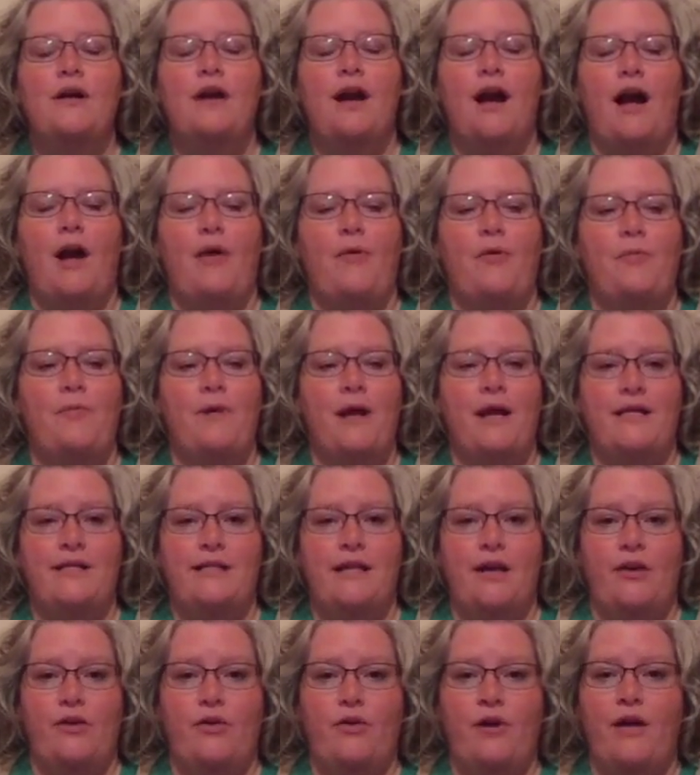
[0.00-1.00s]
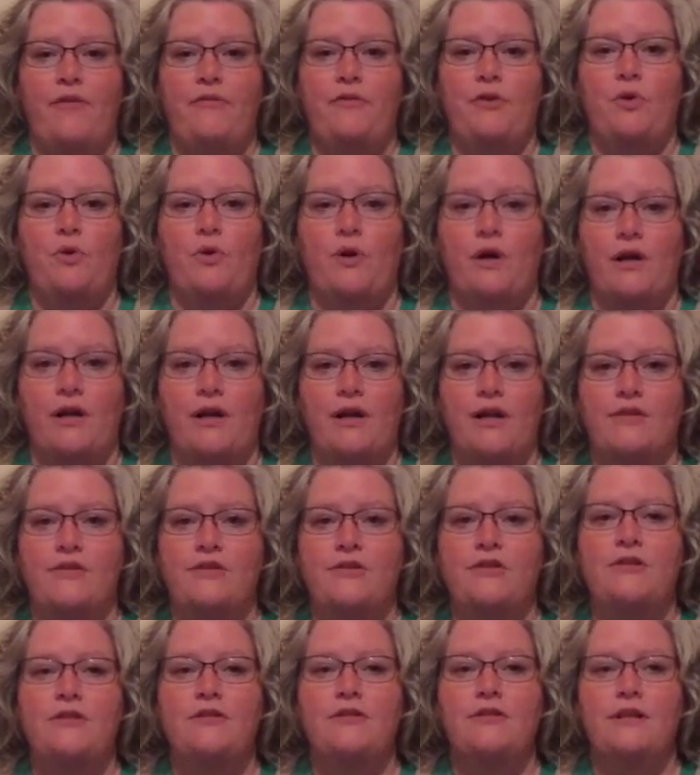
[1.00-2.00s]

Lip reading: I would pass out a graphic organizer